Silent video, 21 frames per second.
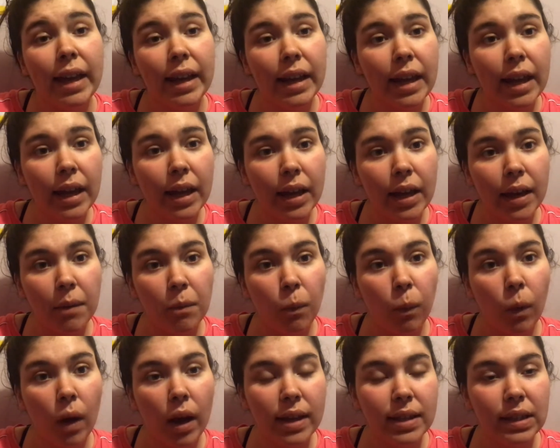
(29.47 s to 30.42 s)
It It
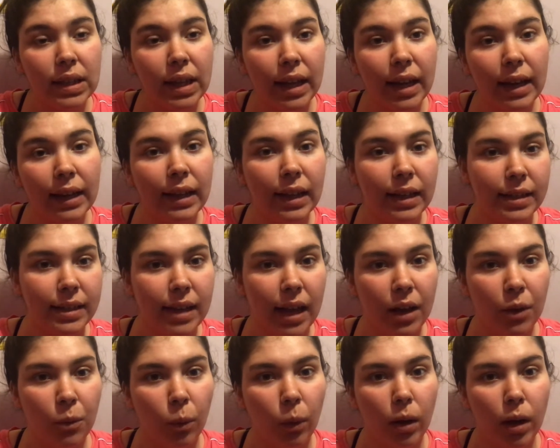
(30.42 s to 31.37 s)
was like a
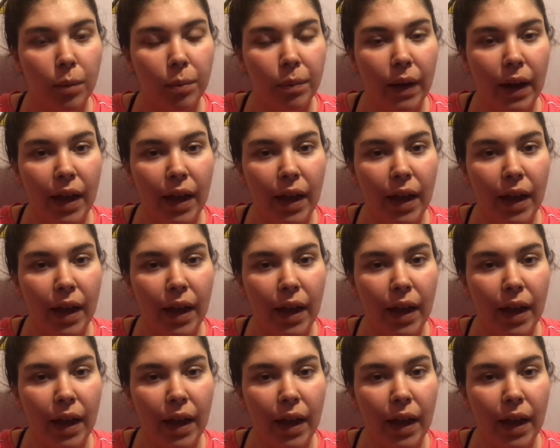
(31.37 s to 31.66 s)
psych ward,